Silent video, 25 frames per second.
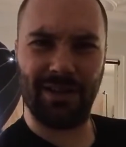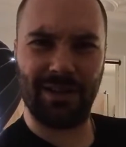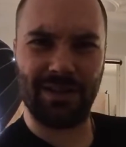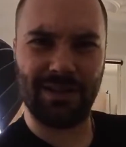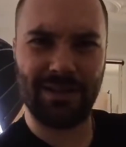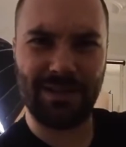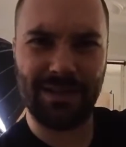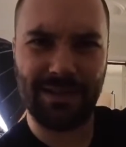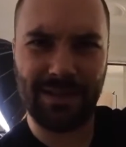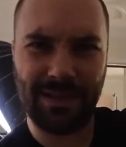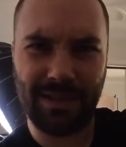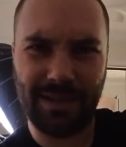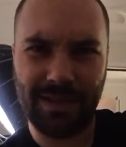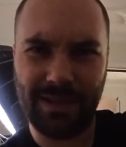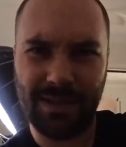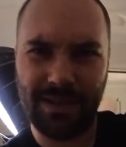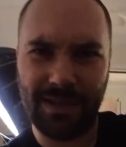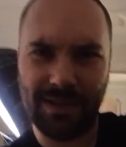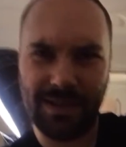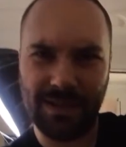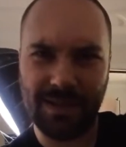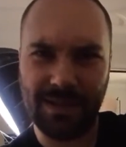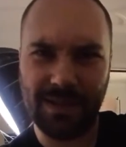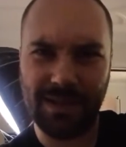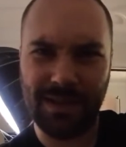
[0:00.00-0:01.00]
Let's,
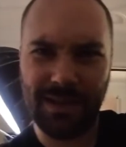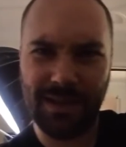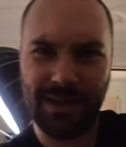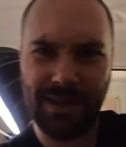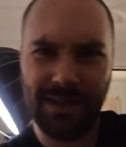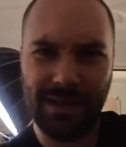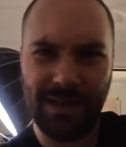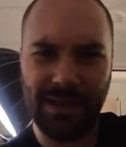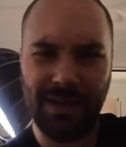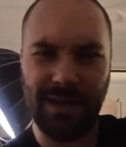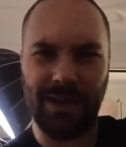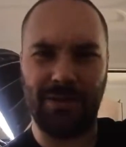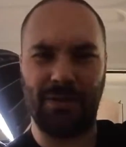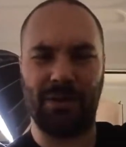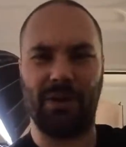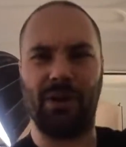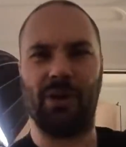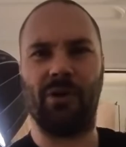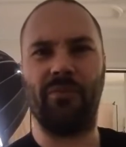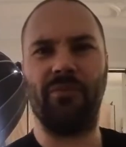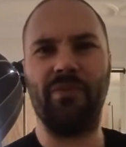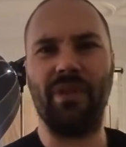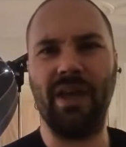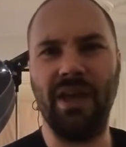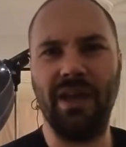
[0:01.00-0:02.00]
there we
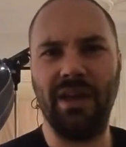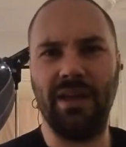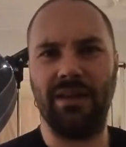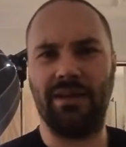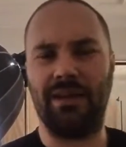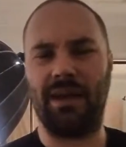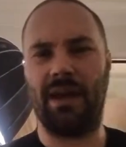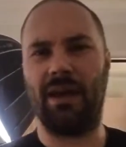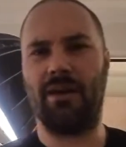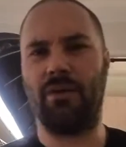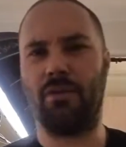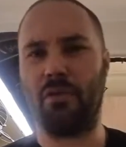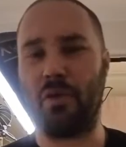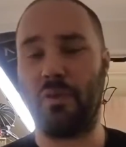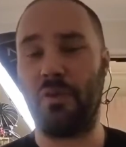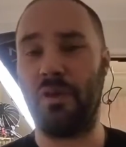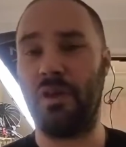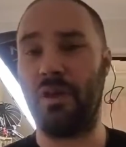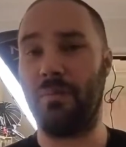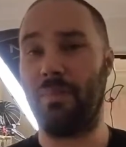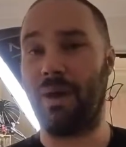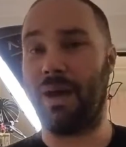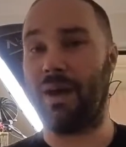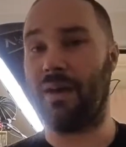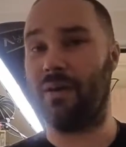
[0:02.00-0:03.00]
go. Now the
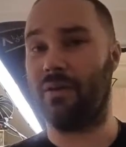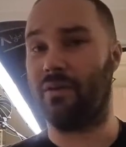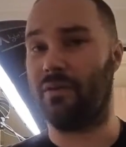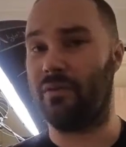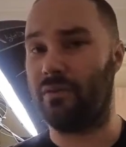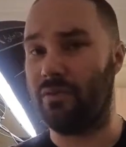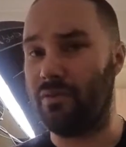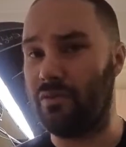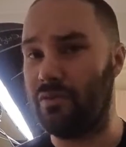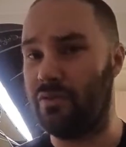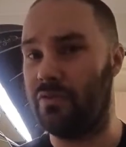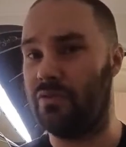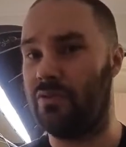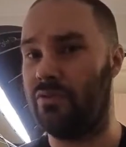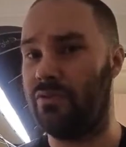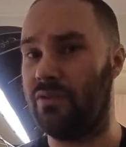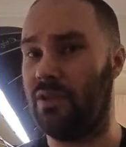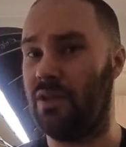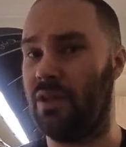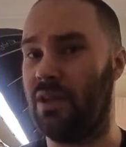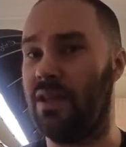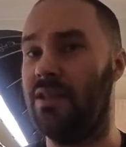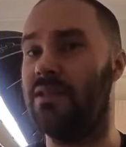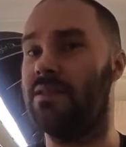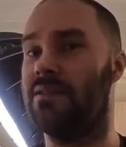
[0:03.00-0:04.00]
thing about
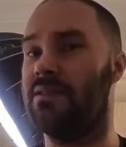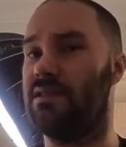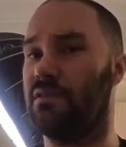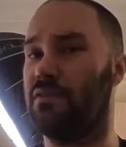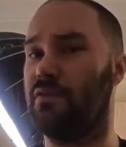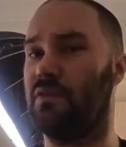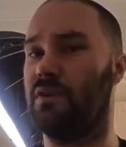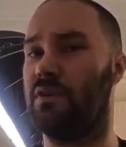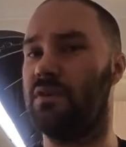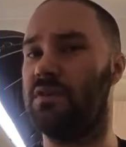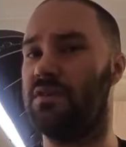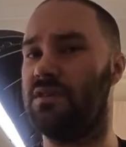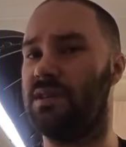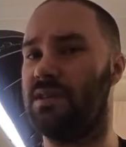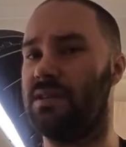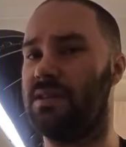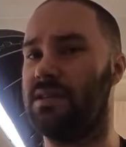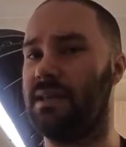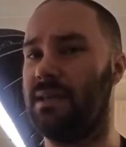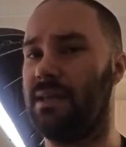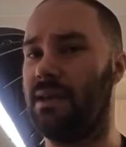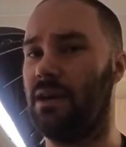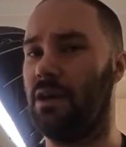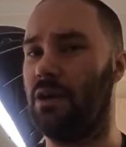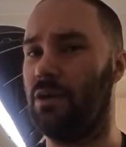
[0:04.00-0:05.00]
the
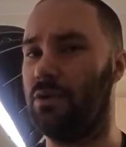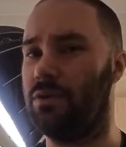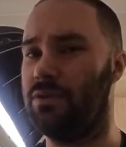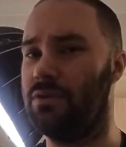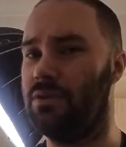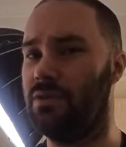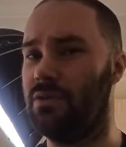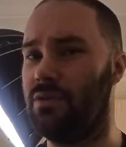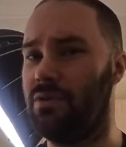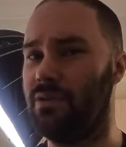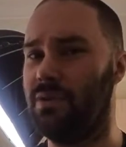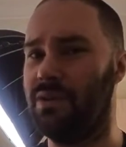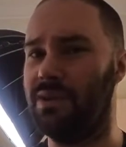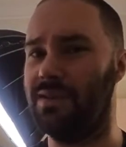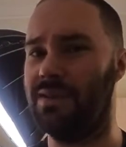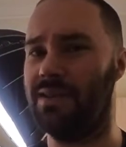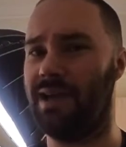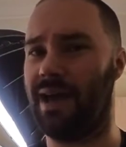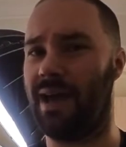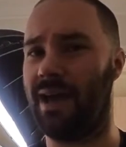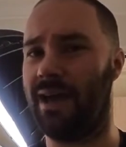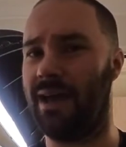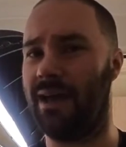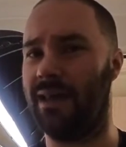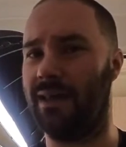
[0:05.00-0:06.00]
Insta360 Go 2 is
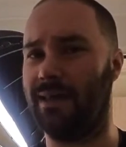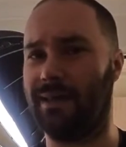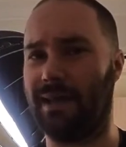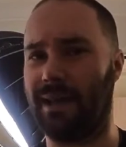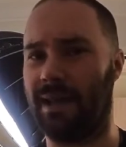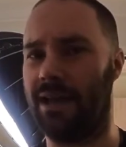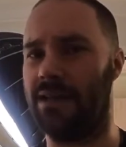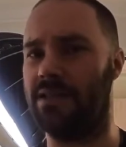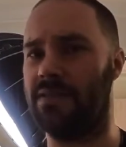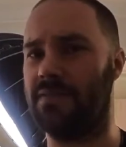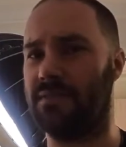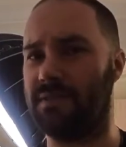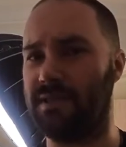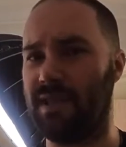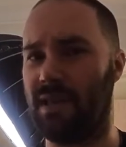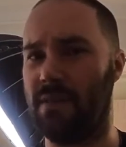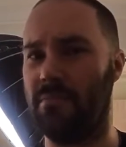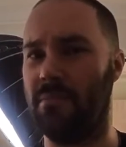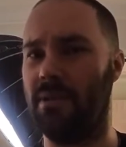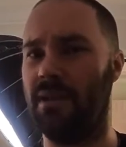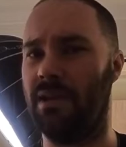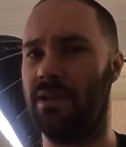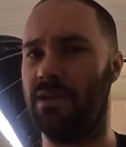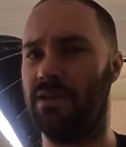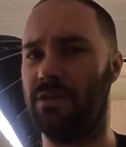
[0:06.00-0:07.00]
that it lasts for
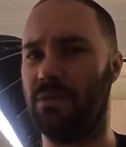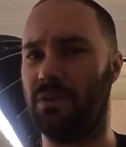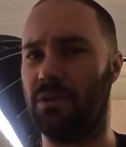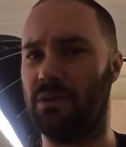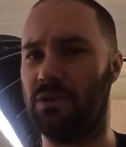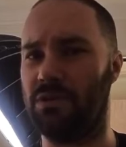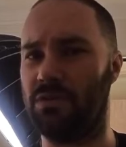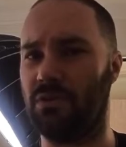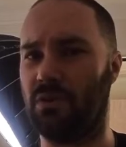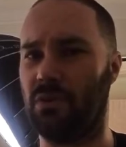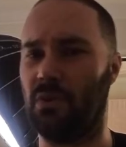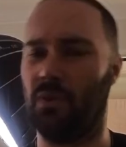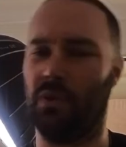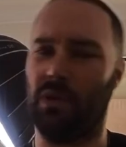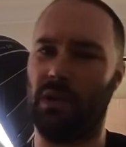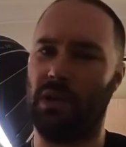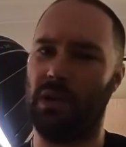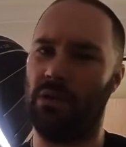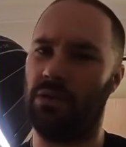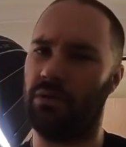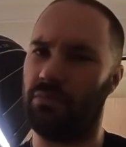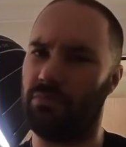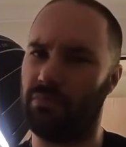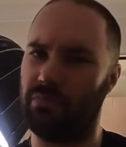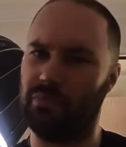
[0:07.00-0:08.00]
10 minutes when it's
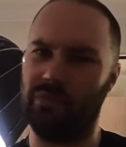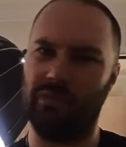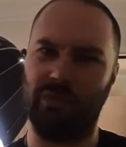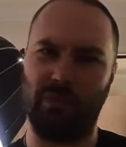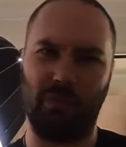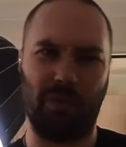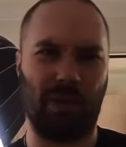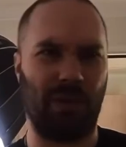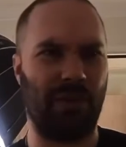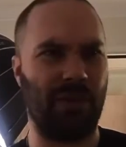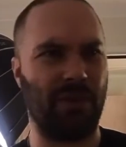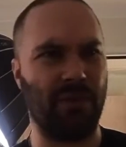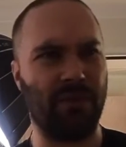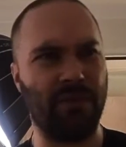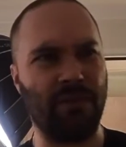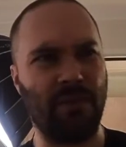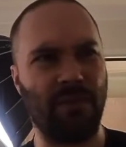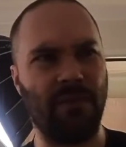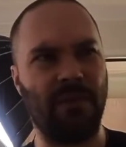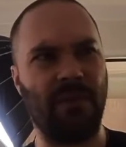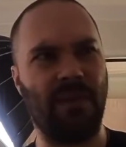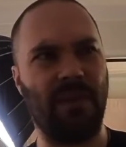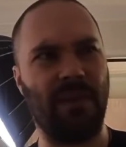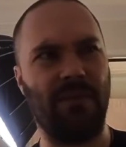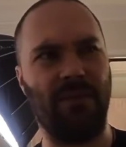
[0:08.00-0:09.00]
recording. You can do, I think,
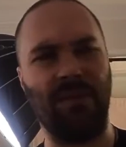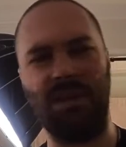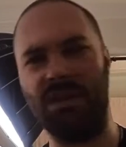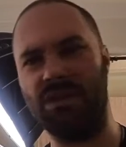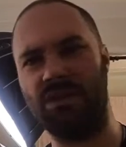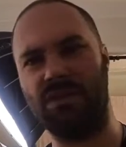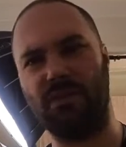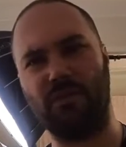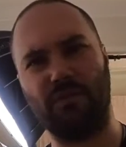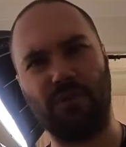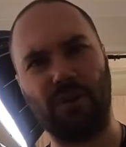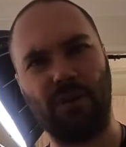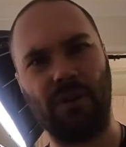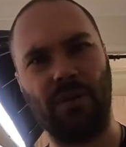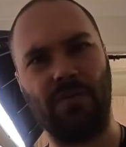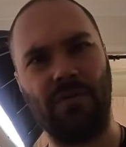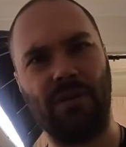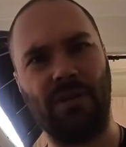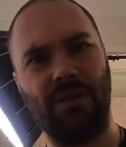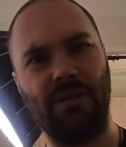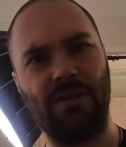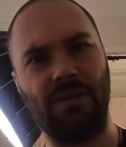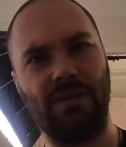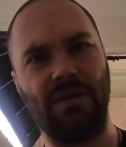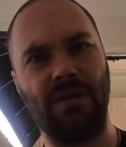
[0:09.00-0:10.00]
15 minutes and 30
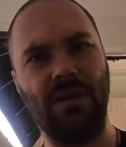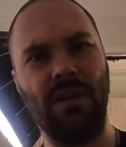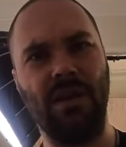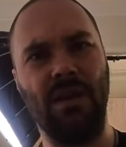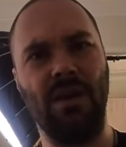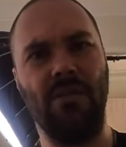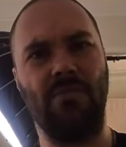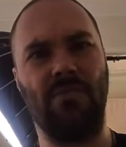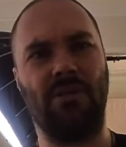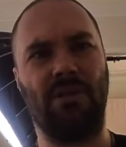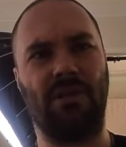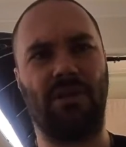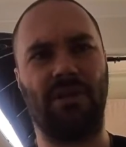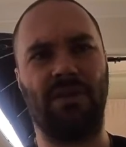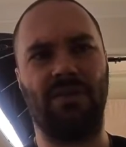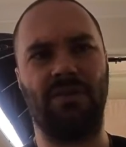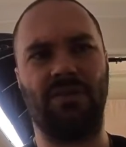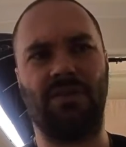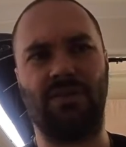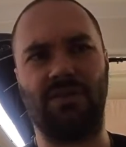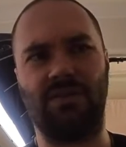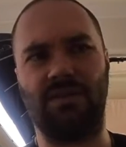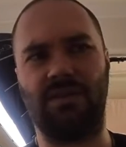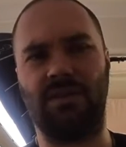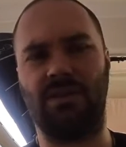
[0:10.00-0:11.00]
minutes, but then it
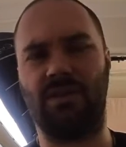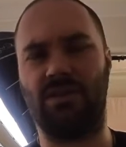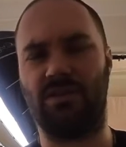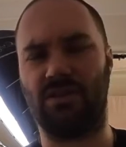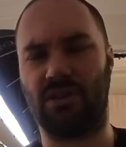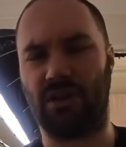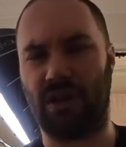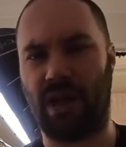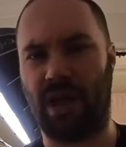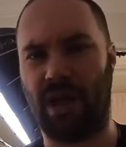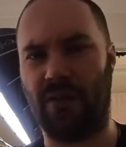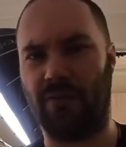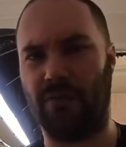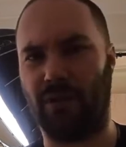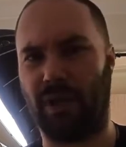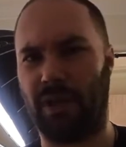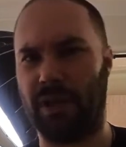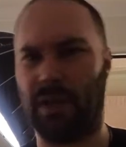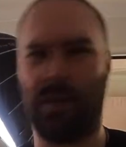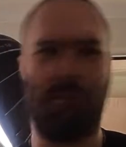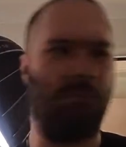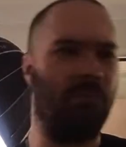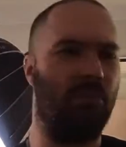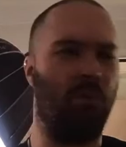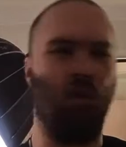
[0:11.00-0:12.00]
says it's got to have
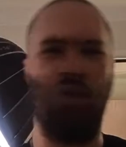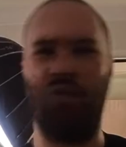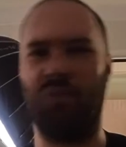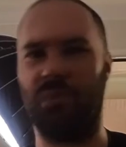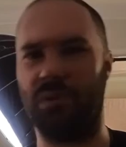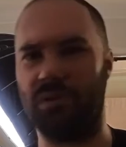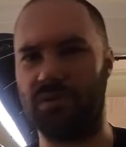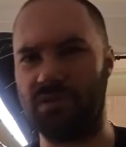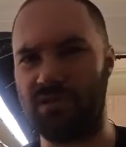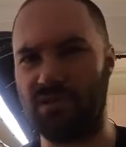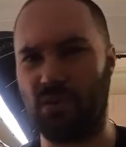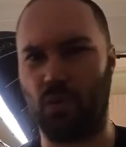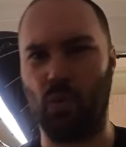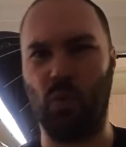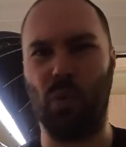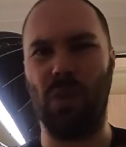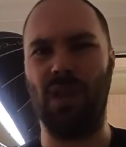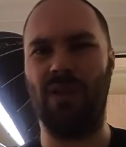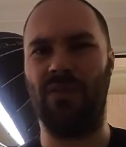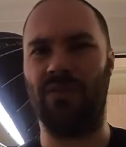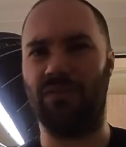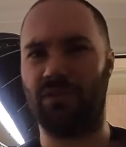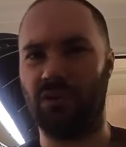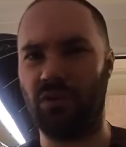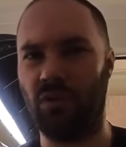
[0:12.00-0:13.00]
like movement, so
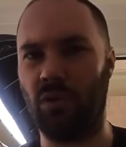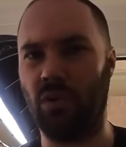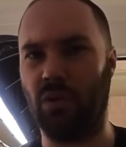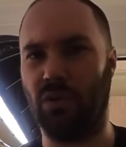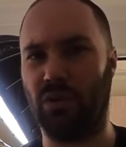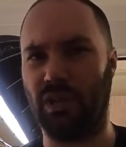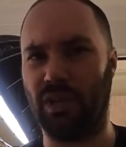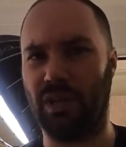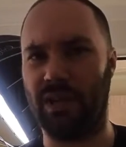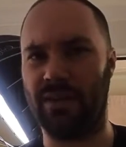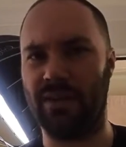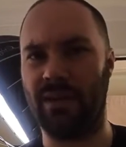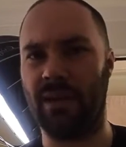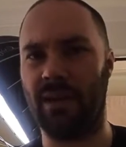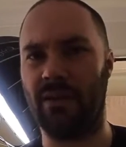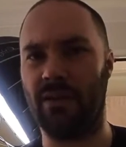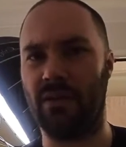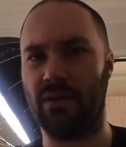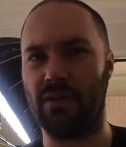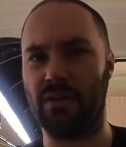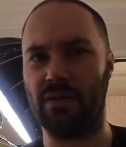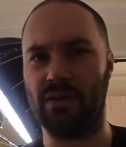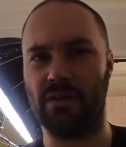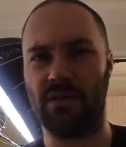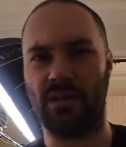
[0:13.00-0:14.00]
wind cooling it
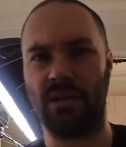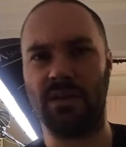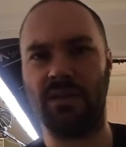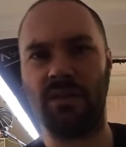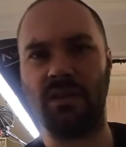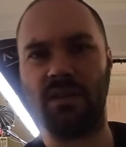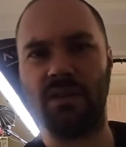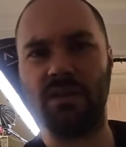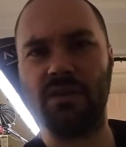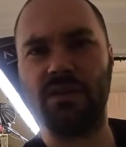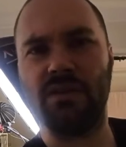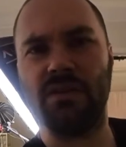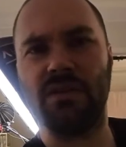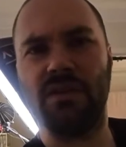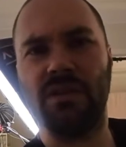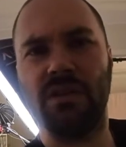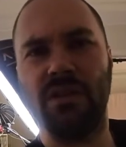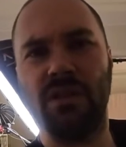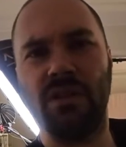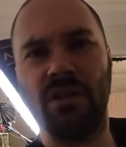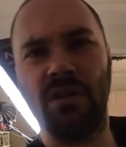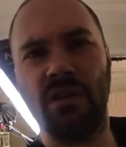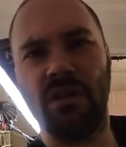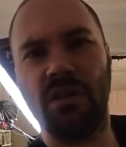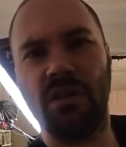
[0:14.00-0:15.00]
down, because it does,